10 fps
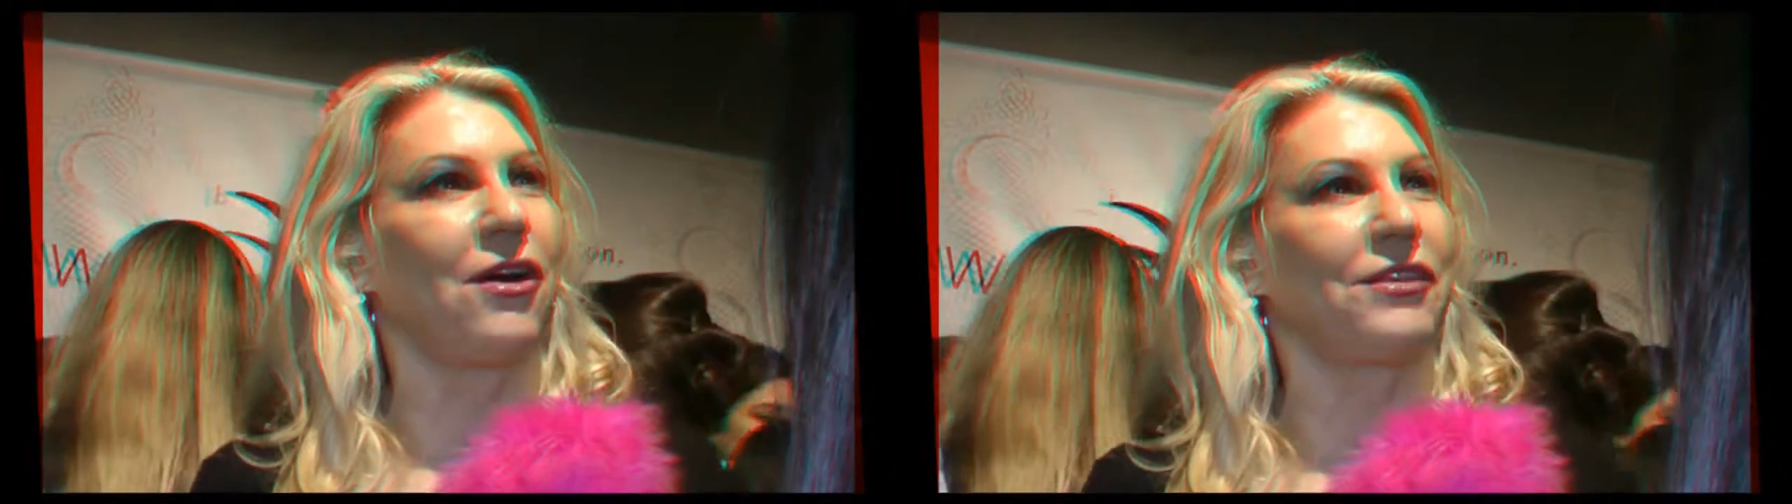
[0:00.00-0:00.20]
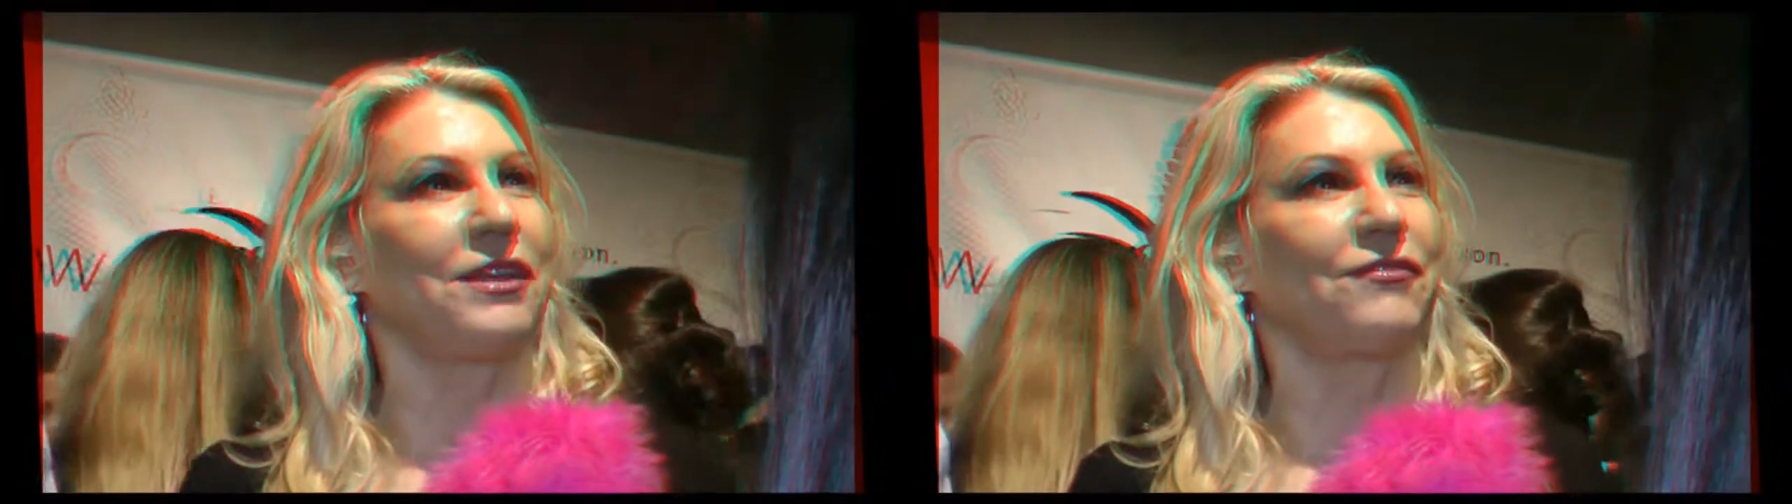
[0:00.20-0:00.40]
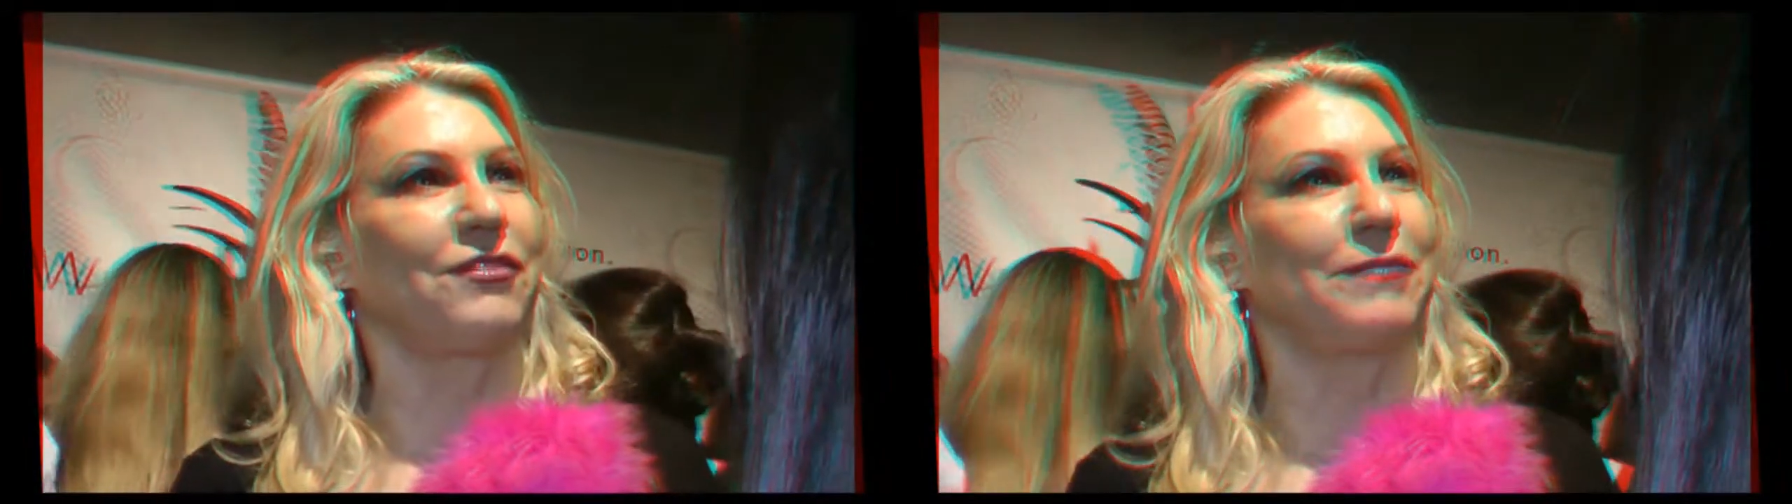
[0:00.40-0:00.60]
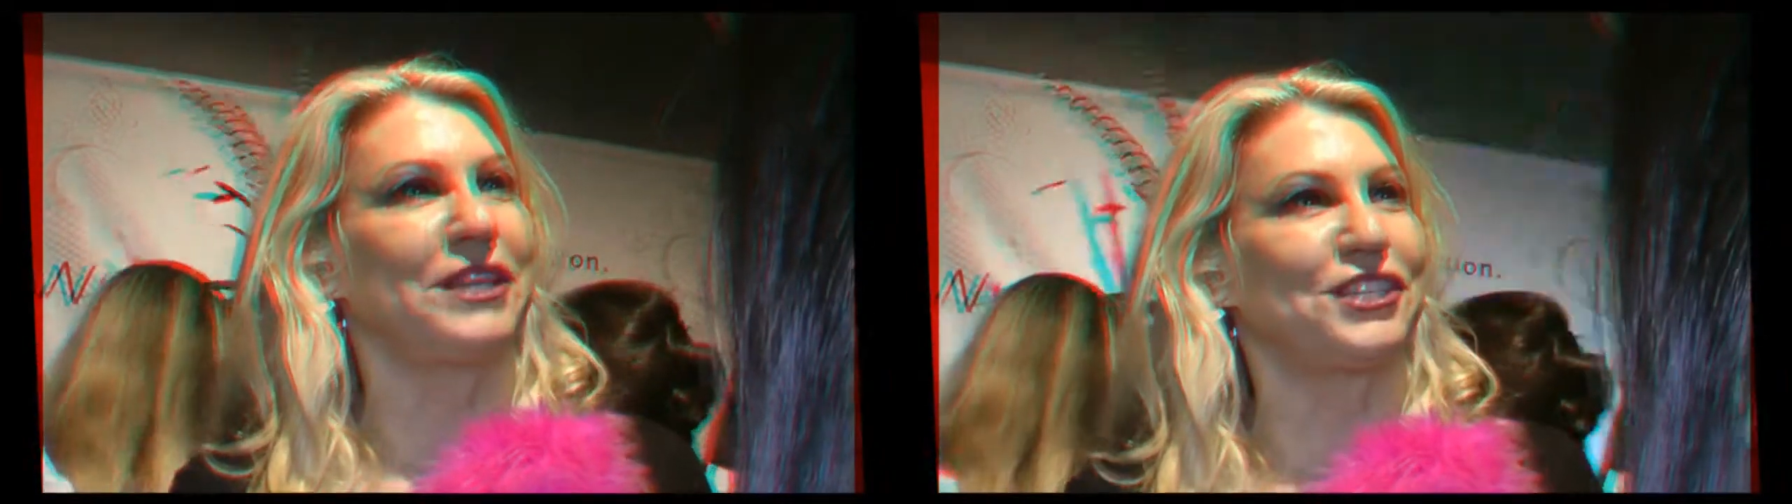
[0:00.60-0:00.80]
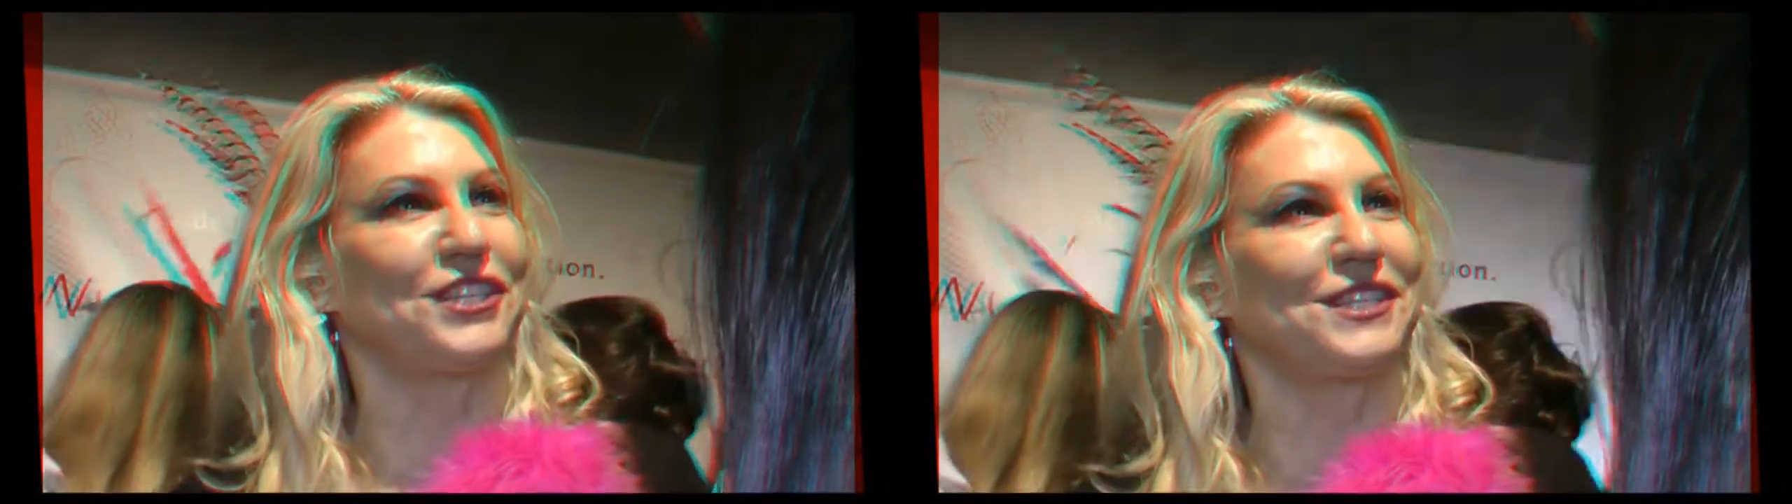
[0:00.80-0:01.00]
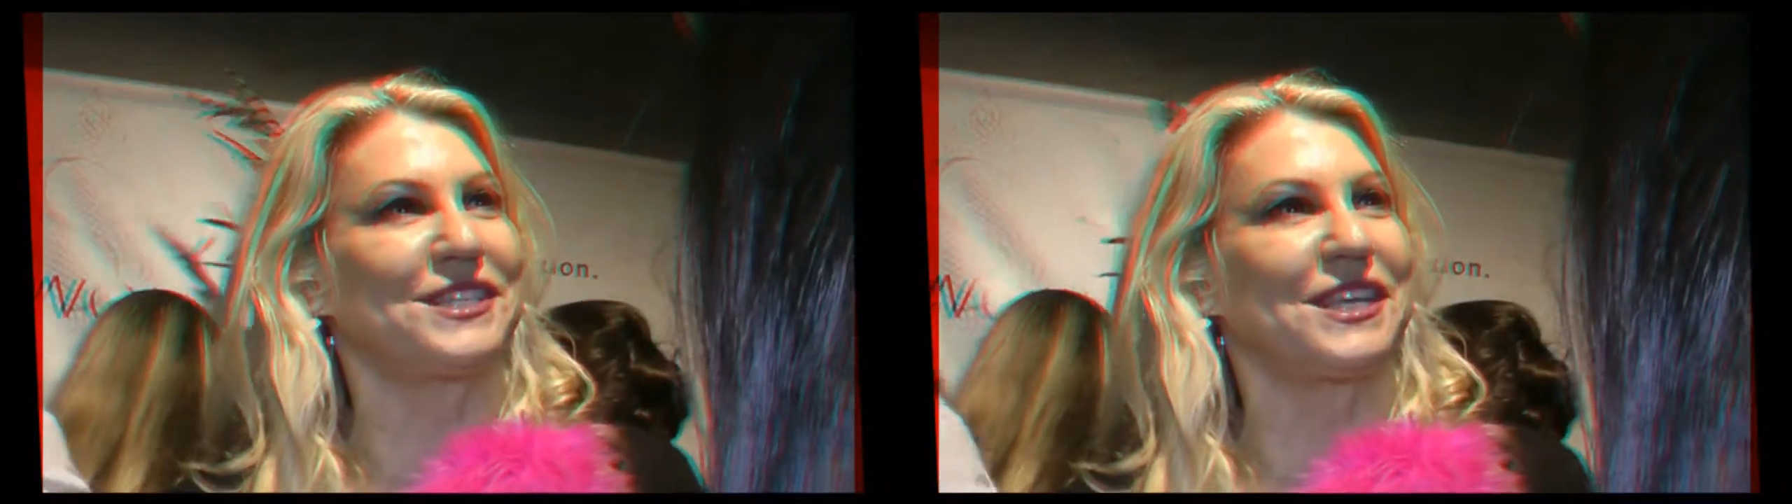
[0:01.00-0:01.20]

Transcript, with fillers: All the information is